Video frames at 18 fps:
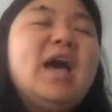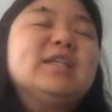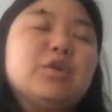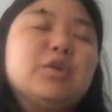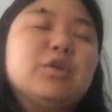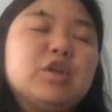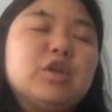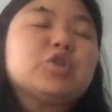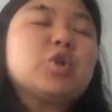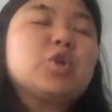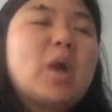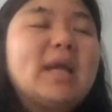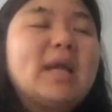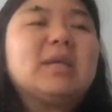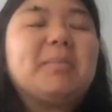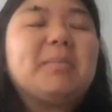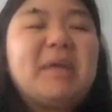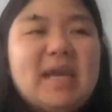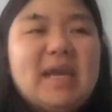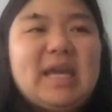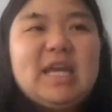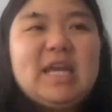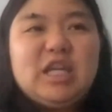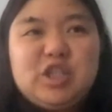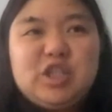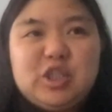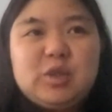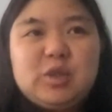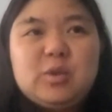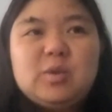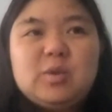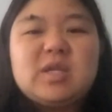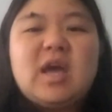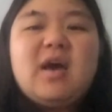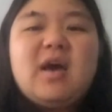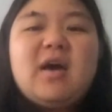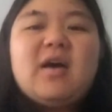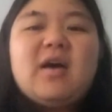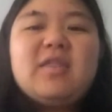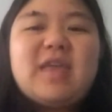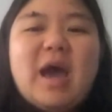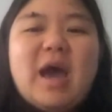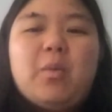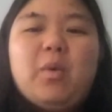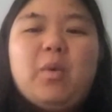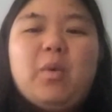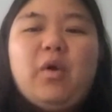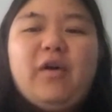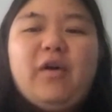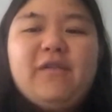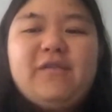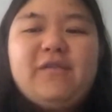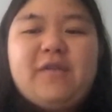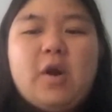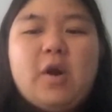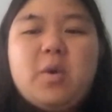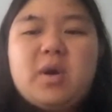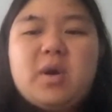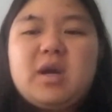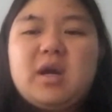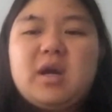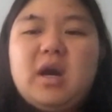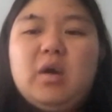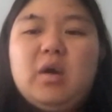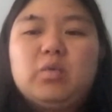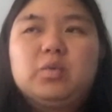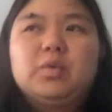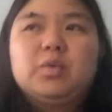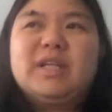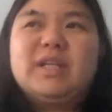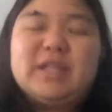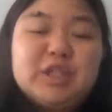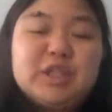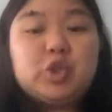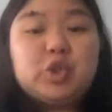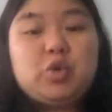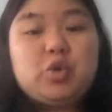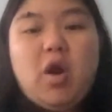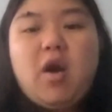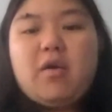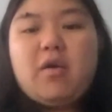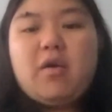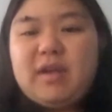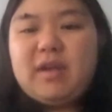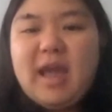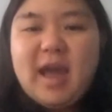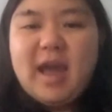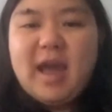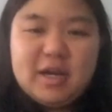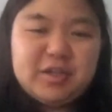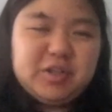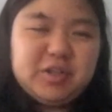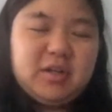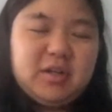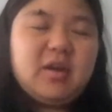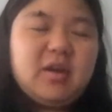And so they're trying to pick issues that will evoke a really strong reaction.